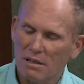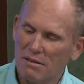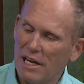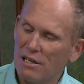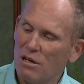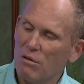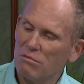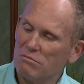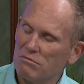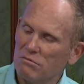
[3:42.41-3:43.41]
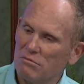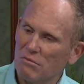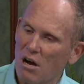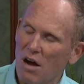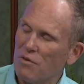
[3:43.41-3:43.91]
they don't
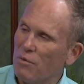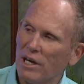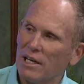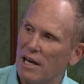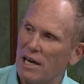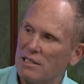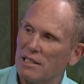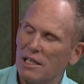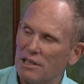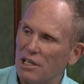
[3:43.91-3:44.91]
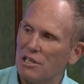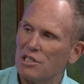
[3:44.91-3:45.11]
often recognize that they're the